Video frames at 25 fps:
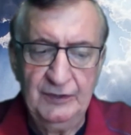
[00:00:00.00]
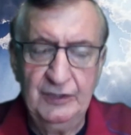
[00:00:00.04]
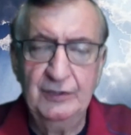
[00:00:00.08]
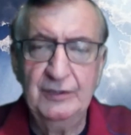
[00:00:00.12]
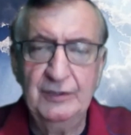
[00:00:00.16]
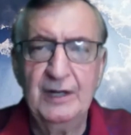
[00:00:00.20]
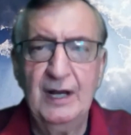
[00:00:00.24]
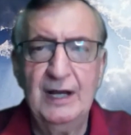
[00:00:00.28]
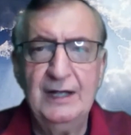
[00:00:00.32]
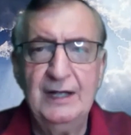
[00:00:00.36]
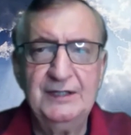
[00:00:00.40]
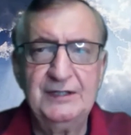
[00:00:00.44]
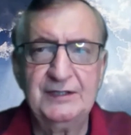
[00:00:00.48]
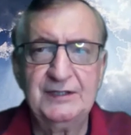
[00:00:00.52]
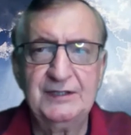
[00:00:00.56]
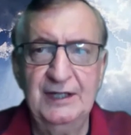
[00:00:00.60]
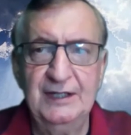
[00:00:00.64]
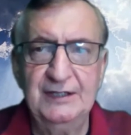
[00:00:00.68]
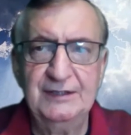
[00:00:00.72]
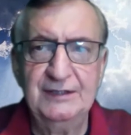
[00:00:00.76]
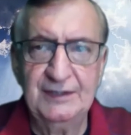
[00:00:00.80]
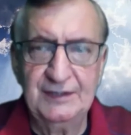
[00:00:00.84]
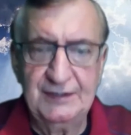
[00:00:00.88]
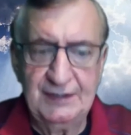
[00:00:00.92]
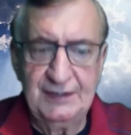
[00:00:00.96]
The United
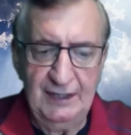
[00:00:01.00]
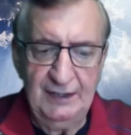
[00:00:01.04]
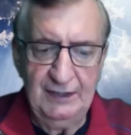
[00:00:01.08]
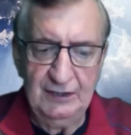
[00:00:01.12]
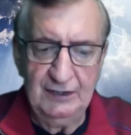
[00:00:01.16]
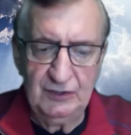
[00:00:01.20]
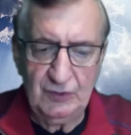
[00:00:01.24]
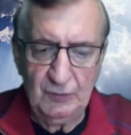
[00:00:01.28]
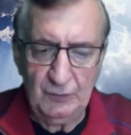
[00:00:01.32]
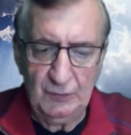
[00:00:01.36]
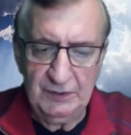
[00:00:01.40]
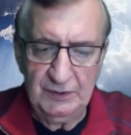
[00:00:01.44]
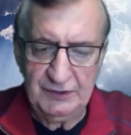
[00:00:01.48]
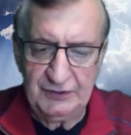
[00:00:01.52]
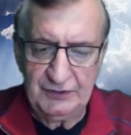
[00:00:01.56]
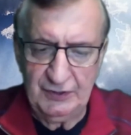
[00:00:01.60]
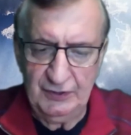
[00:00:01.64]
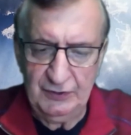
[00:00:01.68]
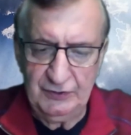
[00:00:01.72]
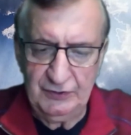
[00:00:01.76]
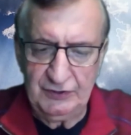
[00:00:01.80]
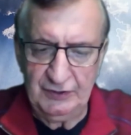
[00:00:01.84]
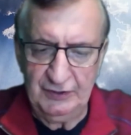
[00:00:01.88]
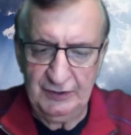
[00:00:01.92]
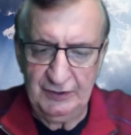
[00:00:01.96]
States is heading towards
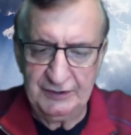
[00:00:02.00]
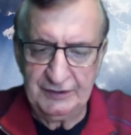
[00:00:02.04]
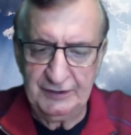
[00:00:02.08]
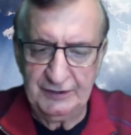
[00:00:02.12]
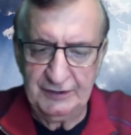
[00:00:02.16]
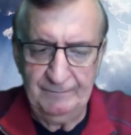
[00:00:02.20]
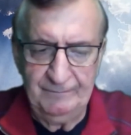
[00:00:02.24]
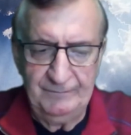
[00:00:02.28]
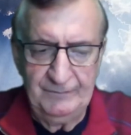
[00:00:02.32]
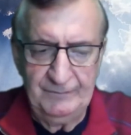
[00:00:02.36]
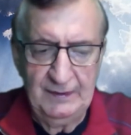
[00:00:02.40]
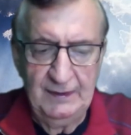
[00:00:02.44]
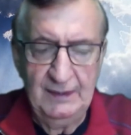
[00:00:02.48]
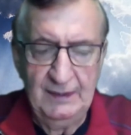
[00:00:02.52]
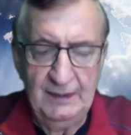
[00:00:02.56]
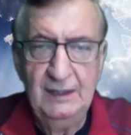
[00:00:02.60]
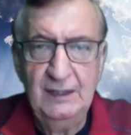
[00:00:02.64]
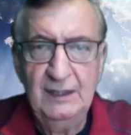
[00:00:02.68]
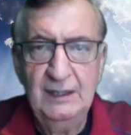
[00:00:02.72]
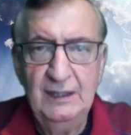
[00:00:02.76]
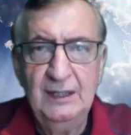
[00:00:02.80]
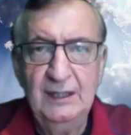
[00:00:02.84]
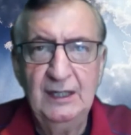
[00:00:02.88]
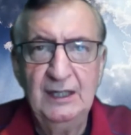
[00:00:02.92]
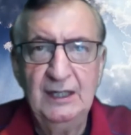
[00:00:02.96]
socialism.
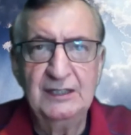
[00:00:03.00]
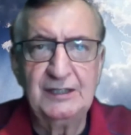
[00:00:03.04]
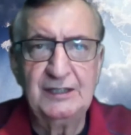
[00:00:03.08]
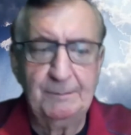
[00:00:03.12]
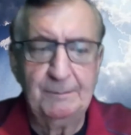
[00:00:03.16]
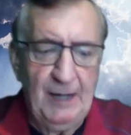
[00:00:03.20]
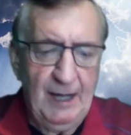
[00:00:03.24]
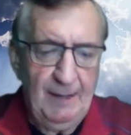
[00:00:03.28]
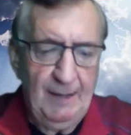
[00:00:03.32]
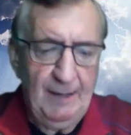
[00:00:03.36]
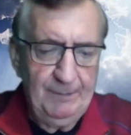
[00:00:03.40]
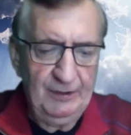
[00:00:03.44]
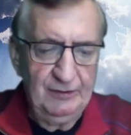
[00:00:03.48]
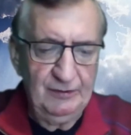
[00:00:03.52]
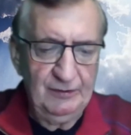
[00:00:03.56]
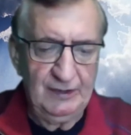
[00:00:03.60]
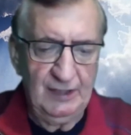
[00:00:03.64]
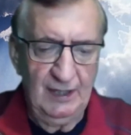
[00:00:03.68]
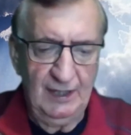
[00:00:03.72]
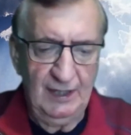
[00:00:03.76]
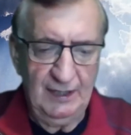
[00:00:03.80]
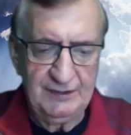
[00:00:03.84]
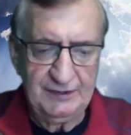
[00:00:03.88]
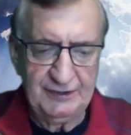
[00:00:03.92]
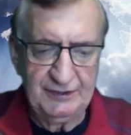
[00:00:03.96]
It's a popular
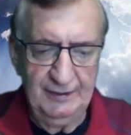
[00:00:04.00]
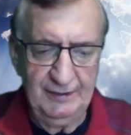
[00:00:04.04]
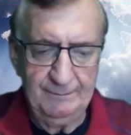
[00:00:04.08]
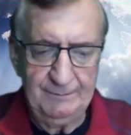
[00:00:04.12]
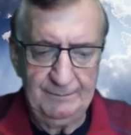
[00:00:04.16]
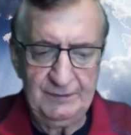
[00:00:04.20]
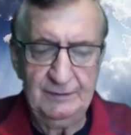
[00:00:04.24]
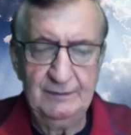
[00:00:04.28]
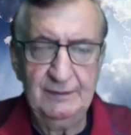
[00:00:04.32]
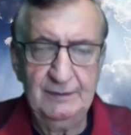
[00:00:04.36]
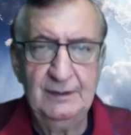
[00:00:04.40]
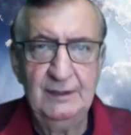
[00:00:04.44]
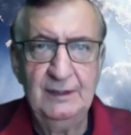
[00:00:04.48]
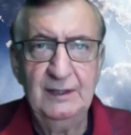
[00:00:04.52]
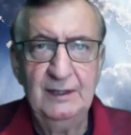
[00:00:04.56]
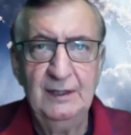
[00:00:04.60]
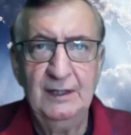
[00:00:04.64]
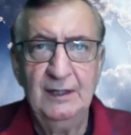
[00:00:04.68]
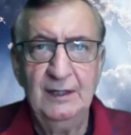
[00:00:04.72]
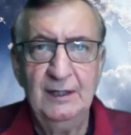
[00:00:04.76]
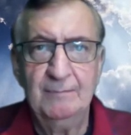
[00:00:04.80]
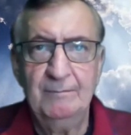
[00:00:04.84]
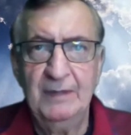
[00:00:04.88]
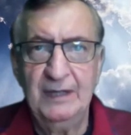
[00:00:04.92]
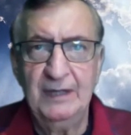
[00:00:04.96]
concept.
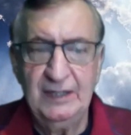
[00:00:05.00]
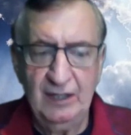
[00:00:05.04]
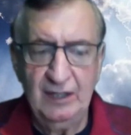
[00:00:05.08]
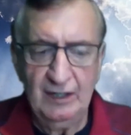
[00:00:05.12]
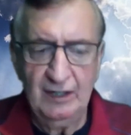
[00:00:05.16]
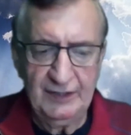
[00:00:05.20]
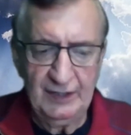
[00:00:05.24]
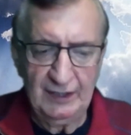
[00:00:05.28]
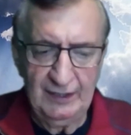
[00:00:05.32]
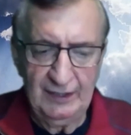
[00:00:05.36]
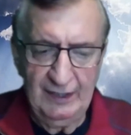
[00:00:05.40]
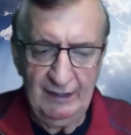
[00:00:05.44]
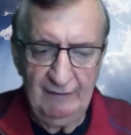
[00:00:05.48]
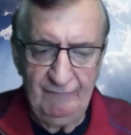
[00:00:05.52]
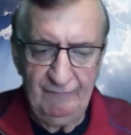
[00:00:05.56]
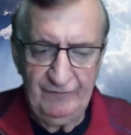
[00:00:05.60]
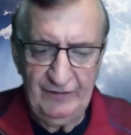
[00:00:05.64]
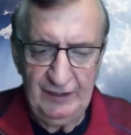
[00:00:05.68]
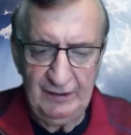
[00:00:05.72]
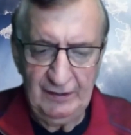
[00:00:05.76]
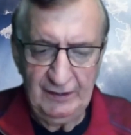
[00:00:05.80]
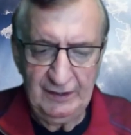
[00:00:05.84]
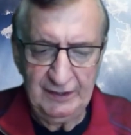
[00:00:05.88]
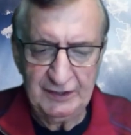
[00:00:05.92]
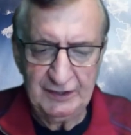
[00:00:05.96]
Many on the left
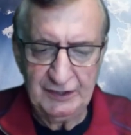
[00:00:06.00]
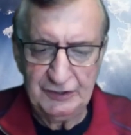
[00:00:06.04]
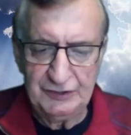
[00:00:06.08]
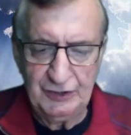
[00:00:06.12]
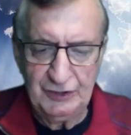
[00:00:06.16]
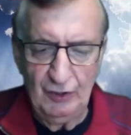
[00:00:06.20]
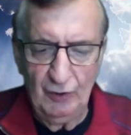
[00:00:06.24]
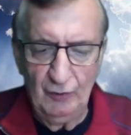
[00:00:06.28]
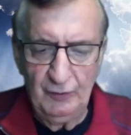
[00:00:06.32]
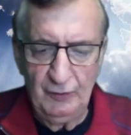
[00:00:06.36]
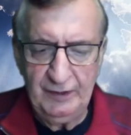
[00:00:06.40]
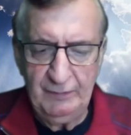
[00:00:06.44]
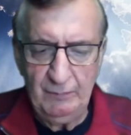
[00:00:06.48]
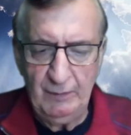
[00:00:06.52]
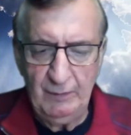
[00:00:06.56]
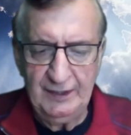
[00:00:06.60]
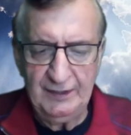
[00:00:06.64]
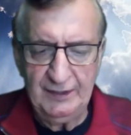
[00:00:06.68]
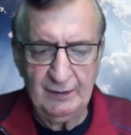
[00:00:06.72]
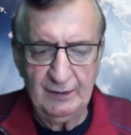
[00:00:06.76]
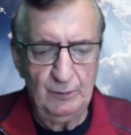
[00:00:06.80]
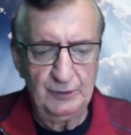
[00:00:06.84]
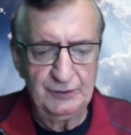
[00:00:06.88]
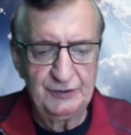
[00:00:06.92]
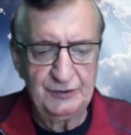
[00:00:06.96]
feel it is the only way
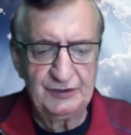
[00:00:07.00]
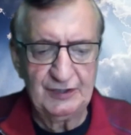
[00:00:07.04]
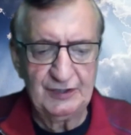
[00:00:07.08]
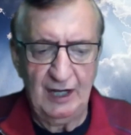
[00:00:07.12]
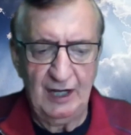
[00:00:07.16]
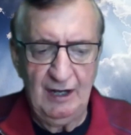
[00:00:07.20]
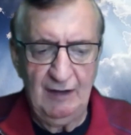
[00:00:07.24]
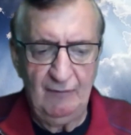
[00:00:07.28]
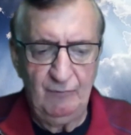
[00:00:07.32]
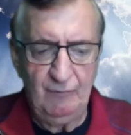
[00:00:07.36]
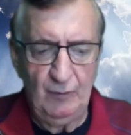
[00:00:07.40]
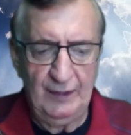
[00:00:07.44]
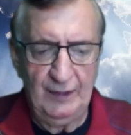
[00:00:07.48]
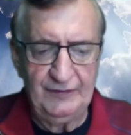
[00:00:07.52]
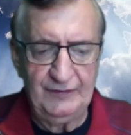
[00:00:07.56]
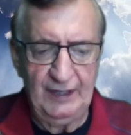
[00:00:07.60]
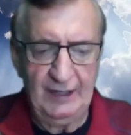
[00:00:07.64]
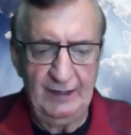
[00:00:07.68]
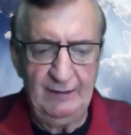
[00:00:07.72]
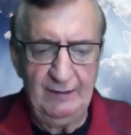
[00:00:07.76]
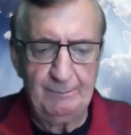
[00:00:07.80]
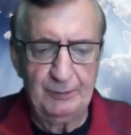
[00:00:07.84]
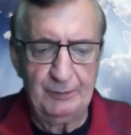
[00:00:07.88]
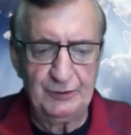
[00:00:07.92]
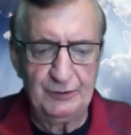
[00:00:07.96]
that will solve what
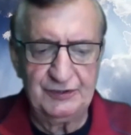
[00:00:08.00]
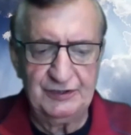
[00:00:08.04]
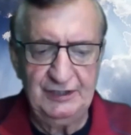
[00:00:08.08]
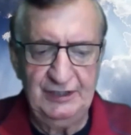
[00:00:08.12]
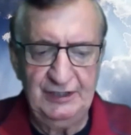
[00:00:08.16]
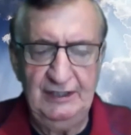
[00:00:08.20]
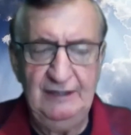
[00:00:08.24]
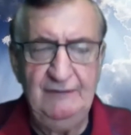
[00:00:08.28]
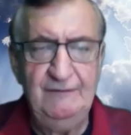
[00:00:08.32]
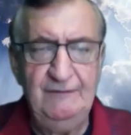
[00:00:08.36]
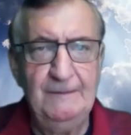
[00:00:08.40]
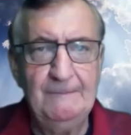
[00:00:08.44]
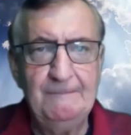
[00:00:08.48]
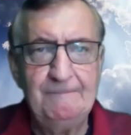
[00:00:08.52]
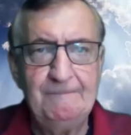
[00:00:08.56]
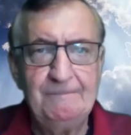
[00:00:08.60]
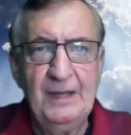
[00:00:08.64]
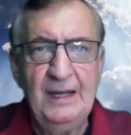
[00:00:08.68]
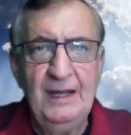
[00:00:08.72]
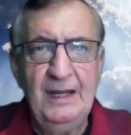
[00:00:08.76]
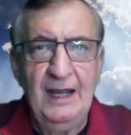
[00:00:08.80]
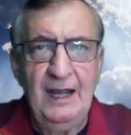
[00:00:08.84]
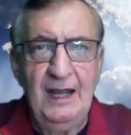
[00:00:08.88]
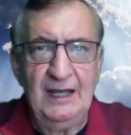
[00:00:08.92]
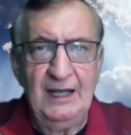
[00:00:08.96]
they perceive
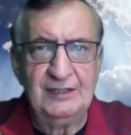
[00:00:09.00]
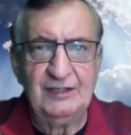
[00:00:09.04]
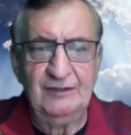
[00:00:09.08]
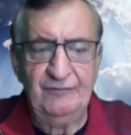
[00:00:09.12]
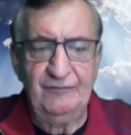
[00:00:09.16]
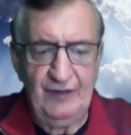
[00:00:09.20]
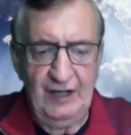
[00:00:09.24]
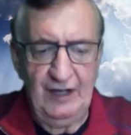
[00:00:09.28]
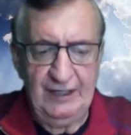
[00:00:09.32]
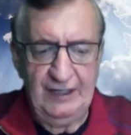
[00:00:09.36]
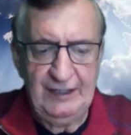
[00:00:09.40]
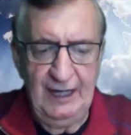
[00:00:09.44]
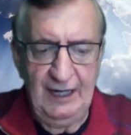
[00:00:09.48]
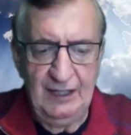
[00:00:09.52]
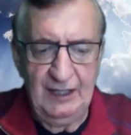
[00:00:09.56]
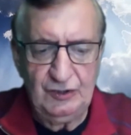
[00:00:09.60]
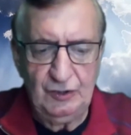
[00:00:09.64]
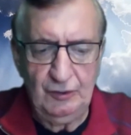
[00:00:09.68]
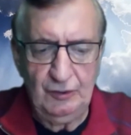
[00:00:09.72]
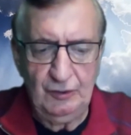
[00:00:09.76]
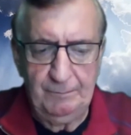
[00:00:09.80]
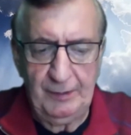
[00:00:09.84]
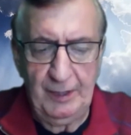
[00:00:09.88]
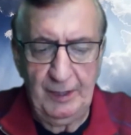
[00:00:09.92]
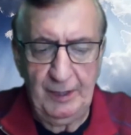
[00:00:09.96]
as the
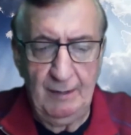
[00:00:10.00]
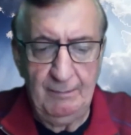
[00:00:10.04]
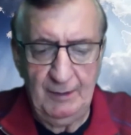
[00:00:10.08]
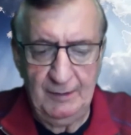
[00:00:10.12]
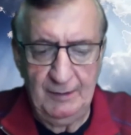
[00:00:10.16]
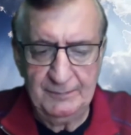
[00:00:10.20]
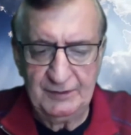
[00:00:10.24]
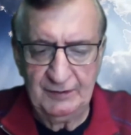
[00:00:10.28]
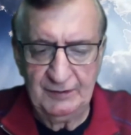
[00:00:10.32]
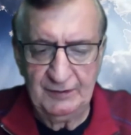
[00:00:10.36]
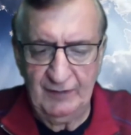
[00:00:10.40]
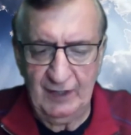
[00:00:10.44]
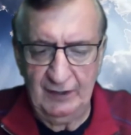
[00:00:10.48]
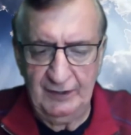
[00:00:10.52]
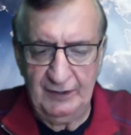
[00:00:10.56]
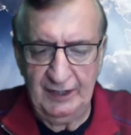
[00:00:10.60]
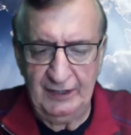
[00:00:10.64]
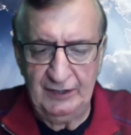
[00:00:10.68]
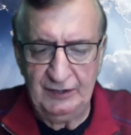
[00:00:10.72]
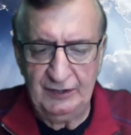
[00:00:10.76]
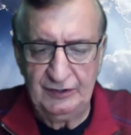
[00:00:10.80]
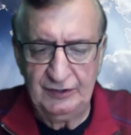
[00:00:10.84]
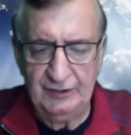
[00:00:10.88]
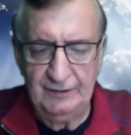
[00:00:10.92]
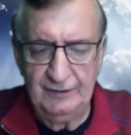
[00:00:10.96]
financial problems of our
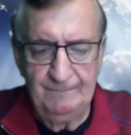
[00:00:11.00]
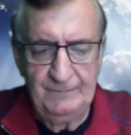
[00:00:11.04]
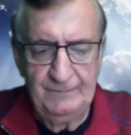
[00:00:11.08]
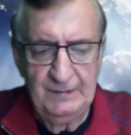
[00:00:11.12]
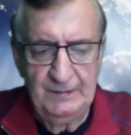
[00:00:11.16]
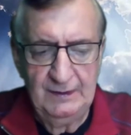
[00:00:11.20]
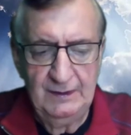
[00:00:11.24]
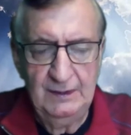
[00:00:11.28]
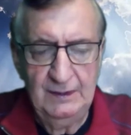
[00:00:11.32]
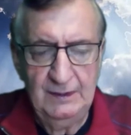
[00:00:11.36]
nation.